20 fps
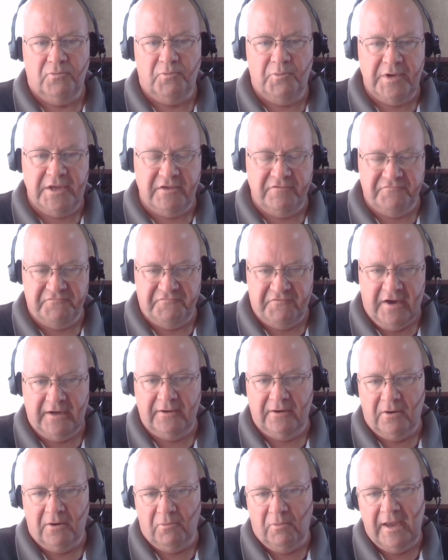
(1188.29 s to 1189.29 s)
we can
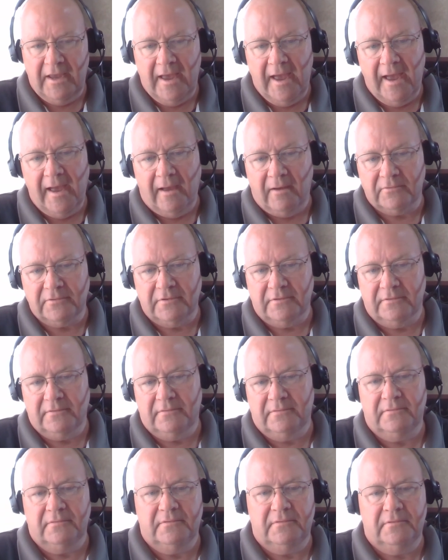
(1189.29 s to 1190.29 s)
find our way out.
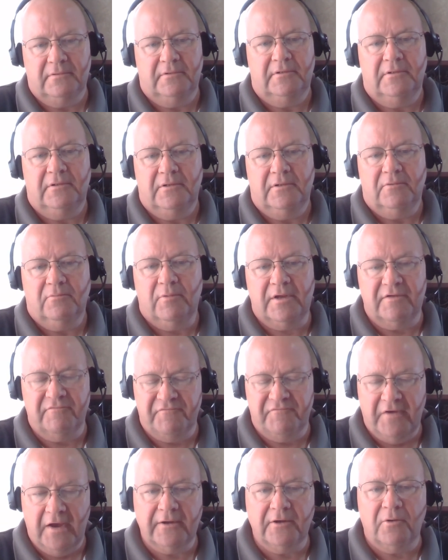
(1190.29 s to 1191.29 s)
We
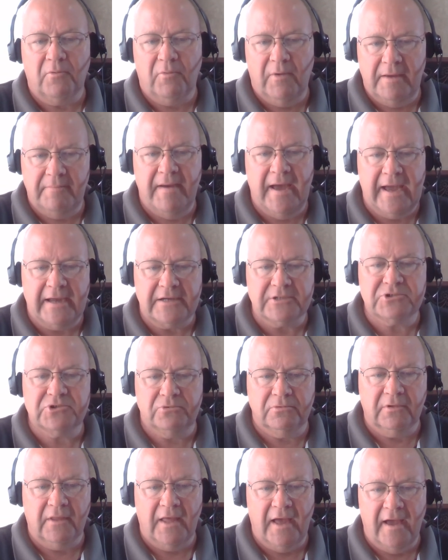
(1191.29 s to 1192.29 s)
can find our way back
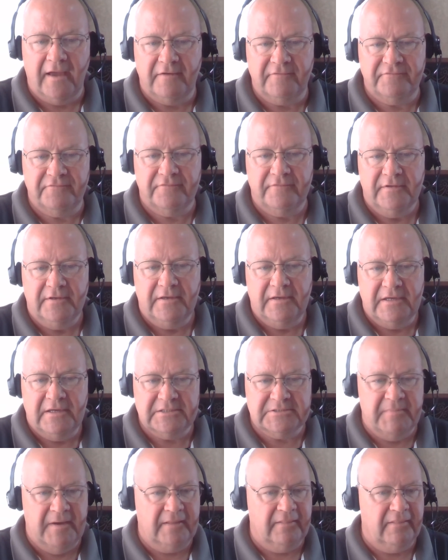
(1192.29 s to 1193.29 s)
to life.
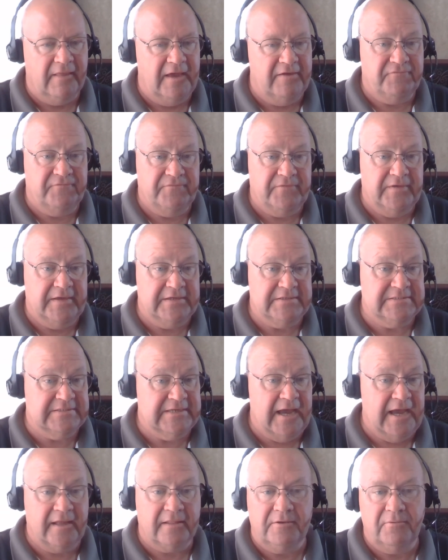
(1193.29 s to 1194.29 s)
Is my life
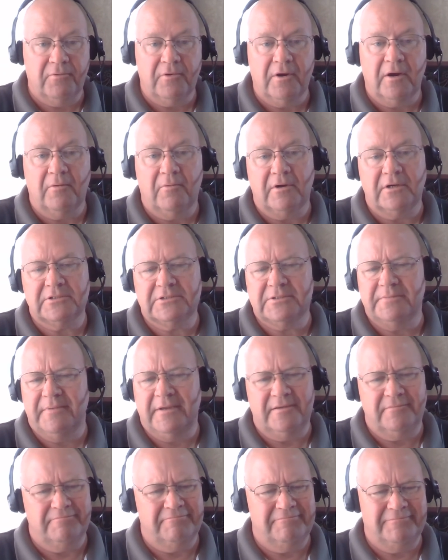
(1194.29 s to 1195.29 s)
exactly where I want it to
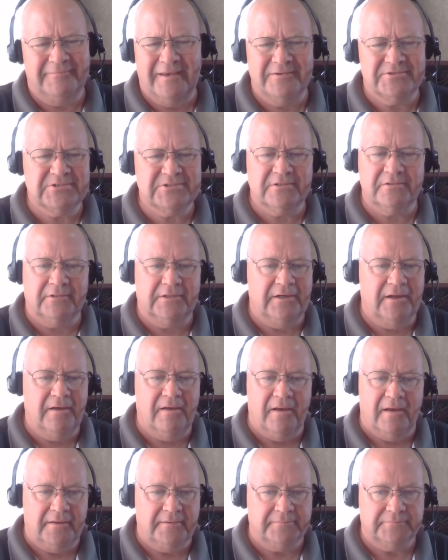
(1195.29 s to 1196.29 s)
be? Certainly
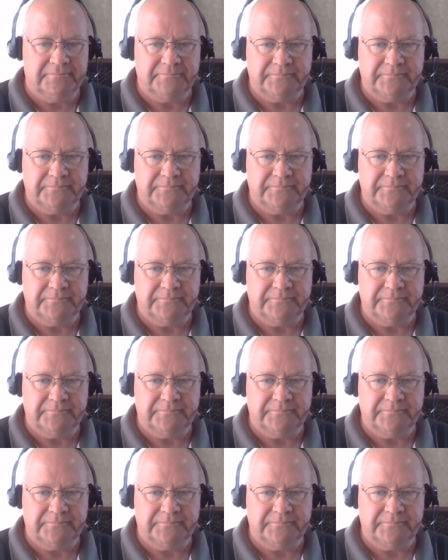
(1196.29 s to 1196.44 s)
not.